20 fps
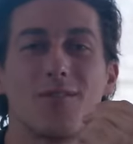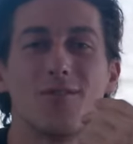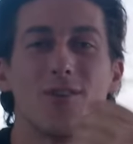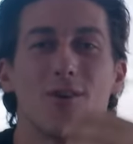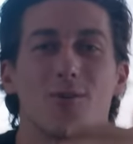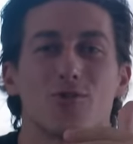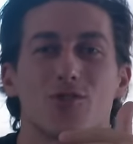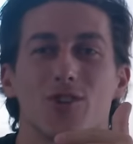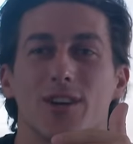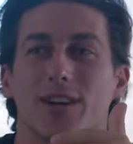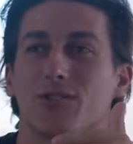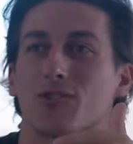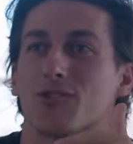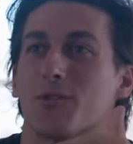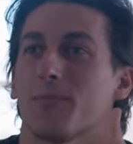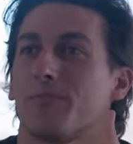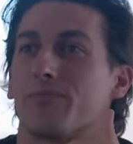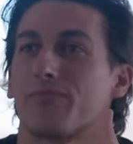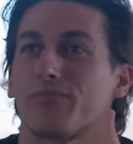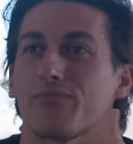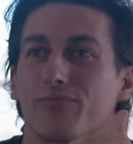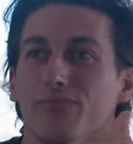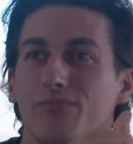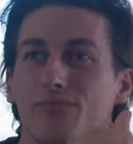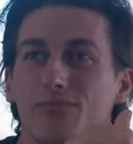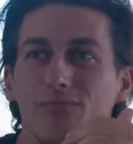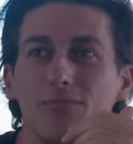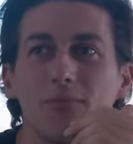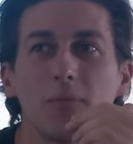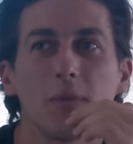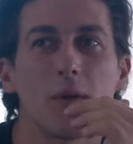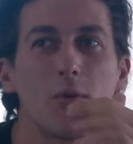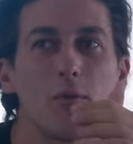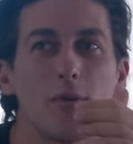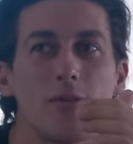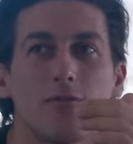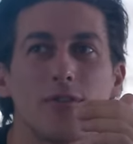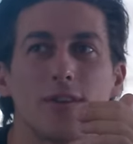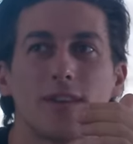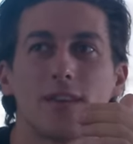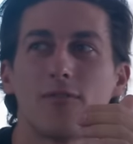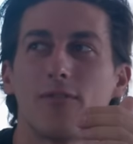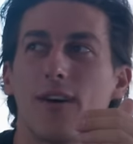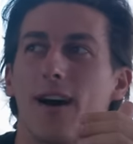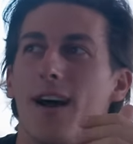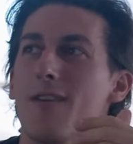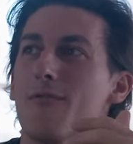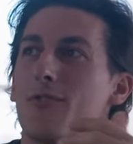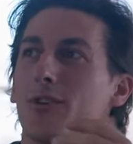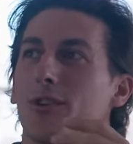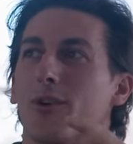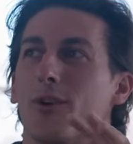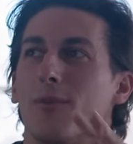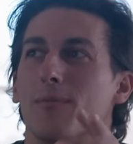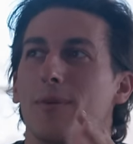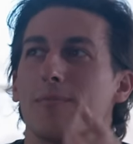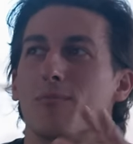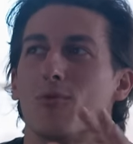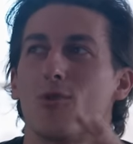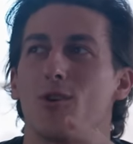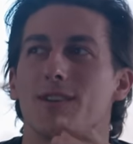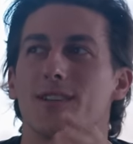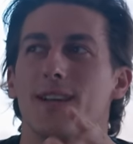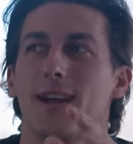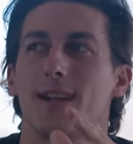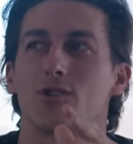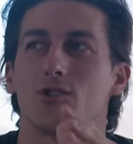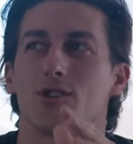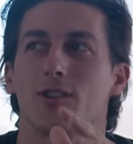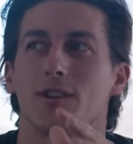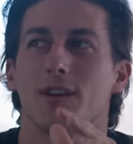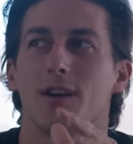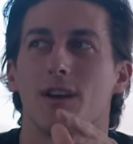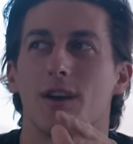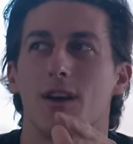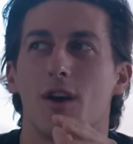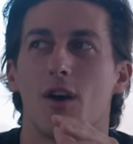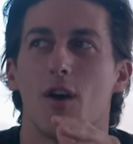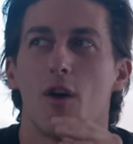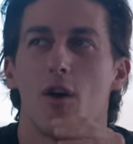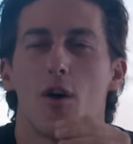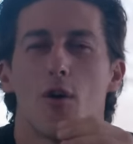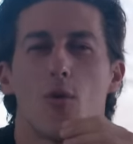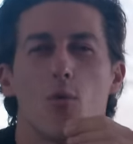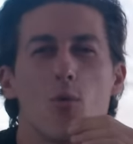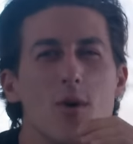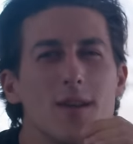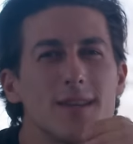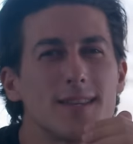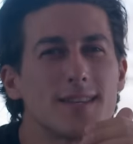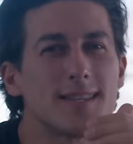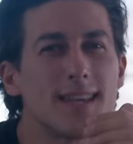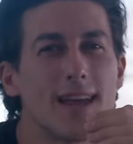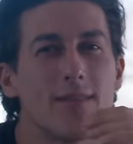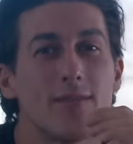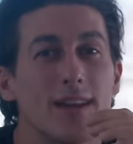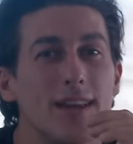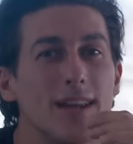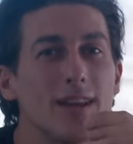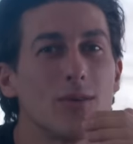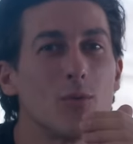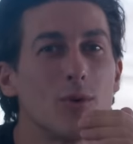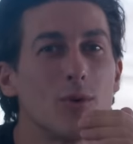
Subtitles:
no chicks. 155, a little bit more attention. 170 to